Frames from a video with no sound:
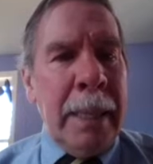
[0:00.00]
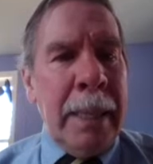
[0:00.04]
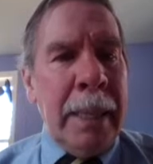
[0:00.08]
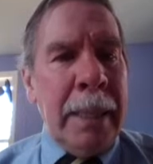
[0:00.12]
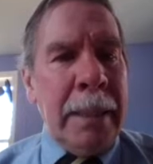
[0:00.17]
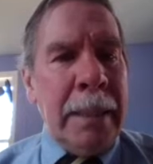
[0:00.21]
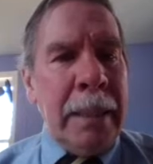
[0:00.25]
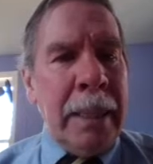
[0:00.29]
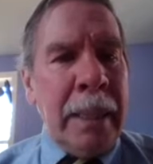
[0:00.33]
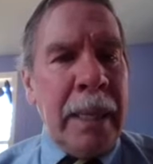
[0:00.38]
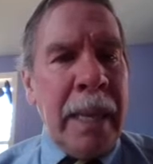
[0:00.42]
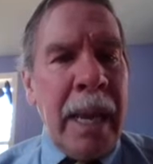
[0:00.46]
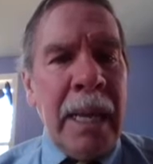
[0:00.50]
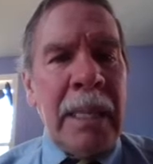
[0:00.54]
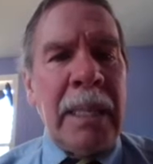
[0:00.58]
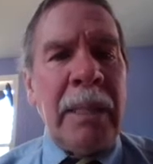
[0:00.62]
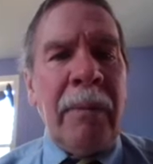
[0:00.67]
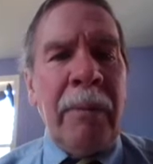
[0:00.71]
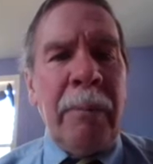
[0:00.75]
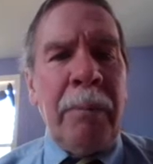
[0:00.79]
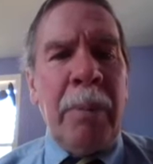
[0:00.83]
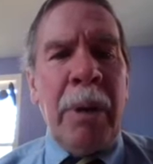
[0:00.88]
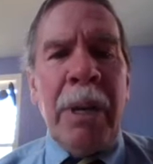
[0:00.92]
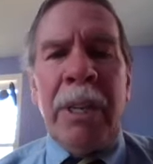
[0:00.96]
is, in
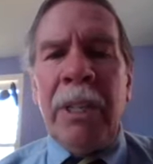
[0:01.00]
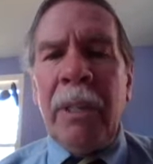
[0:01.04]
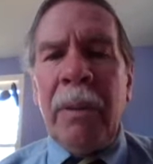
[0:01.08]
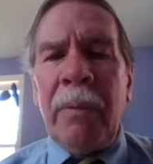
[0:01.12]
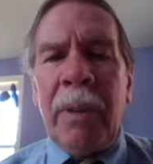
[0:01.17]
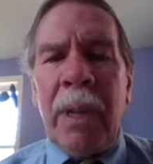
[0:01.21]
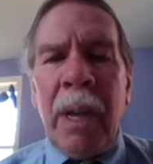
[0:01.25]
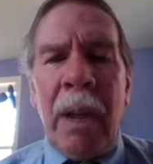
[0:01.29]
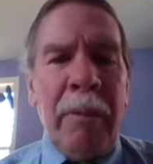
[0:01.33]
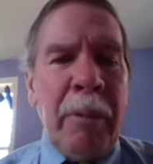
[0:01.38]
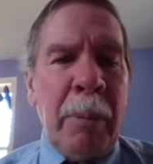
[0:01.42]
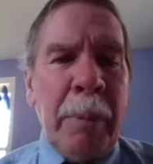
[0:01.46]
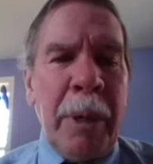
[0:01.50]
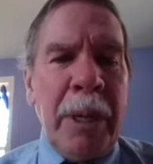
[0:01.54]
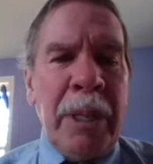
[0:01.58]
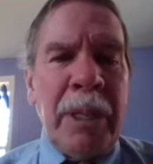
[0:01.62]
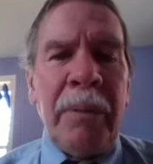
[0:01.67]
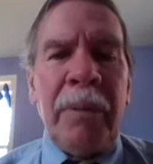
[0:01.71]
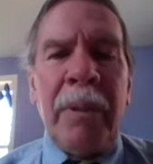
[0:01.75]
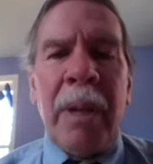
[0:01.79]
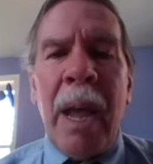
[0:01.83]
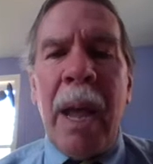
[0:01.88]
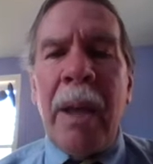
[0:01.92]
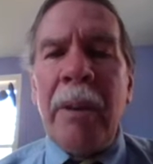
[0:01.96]
case of a breach of
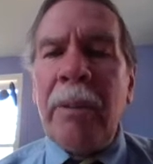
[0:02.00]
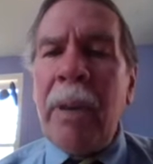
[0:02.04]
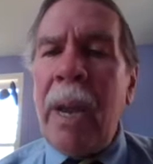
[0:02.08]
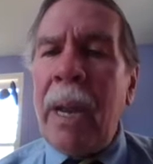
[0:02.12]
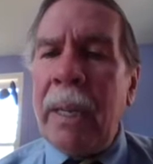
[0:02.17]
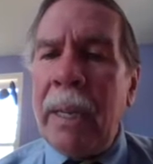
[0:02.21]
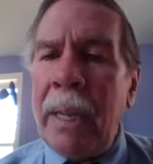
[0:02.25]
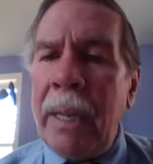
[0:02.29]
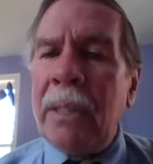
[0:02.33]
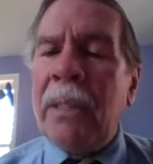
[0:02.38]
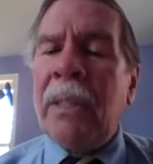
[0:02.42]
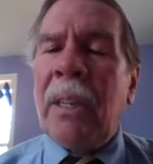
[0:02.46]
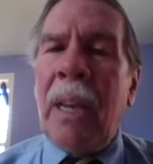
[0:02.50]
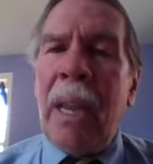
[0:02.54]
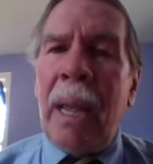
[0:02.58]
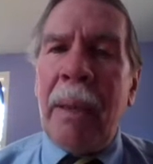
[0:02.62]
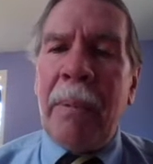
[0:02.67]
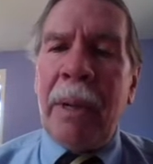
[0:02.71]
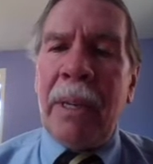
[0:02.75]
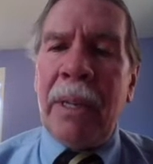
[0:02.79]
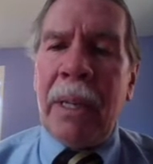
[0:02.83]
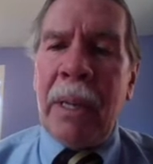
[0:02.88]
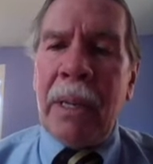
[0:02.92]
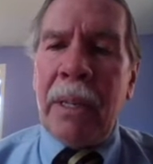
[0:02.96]
contract, is
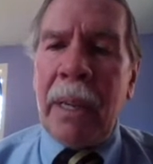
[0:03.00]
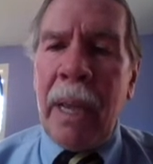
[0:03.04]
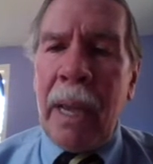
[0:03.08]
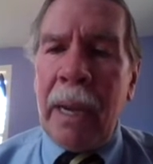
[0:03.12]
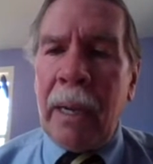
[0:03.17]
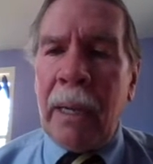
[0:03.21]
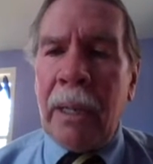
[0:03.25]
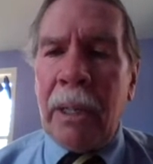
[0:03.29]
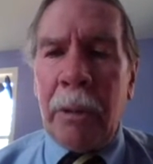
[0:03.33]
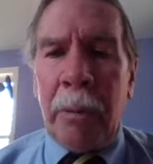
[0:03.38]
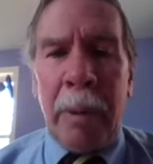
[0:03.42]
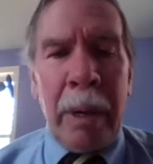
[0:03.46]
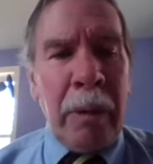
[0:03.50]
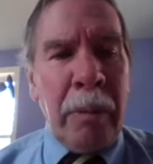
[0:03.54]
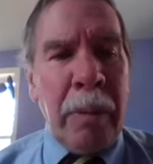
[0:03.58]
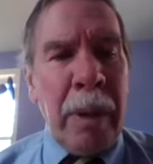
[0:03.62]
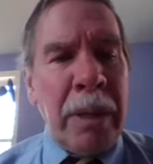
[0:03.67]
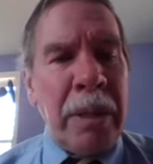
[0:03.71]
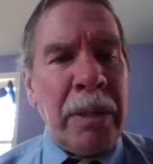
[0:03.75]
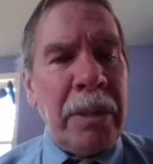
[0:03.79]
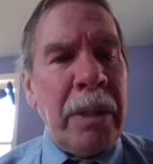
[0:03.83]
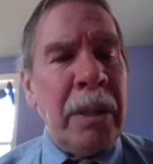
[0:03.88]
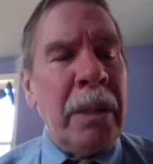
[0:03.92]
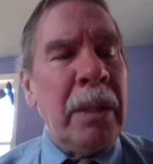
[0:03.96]
claimant entitled to
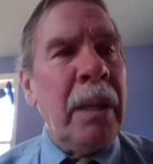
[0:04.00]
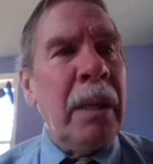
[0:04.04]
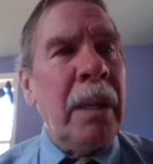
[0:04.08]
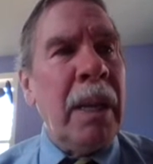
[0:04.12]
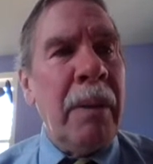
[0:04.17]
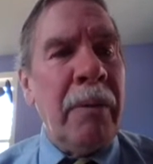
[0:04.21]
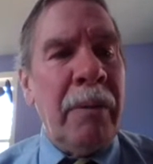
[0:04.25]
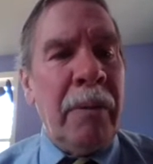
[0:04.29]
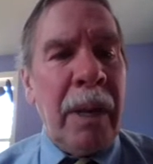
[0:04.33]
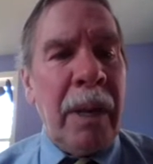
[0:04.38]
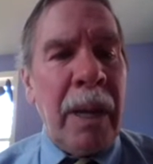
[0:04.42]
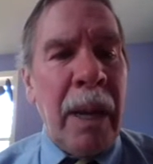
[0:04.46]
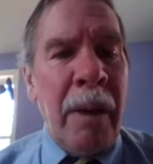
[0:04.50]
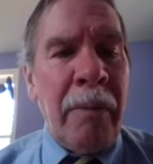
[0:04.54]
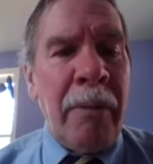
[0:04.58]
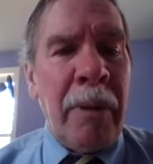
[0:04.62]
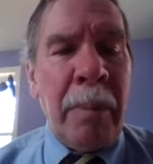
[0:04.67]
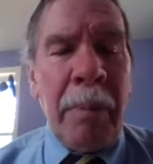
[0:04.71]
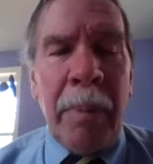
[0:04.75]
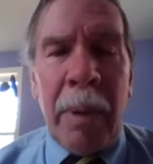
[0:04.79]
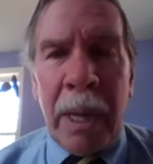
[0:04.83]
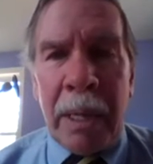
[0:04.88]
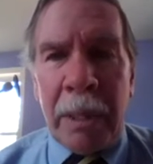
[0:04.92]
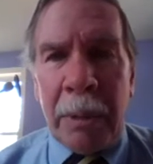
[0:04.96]
request the delivery
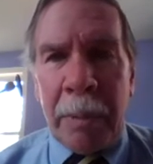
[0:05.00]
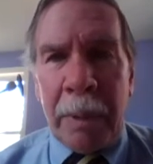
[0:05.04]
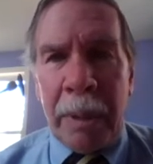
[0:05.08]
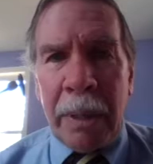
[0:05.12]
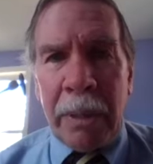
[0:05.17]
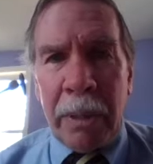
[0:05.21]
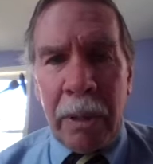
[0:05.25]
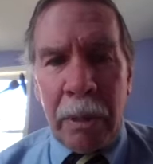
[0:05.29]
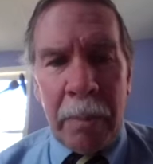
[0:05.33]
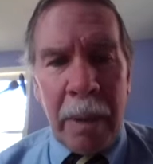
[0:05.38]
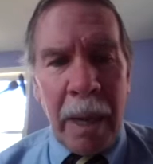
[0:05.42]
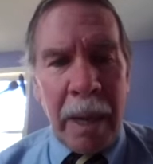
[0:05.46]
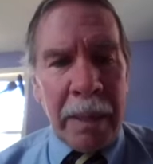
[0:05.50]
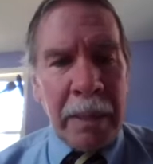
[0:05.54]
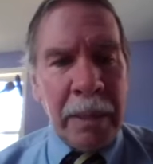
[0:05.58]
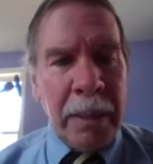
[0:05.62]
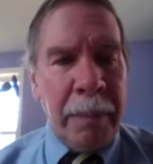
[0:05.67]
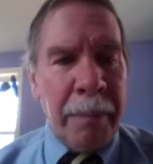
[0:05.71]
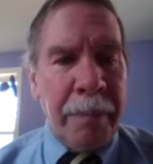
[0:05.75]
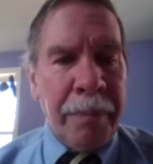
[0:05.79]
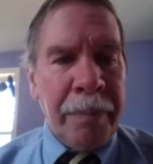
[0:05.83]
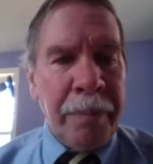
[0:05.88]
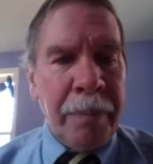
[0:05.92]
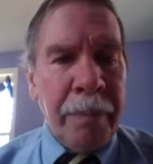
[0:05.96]
of replacement
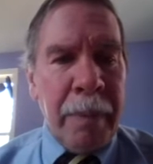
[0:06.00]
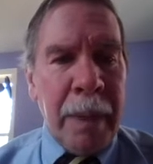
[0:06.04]
turbines?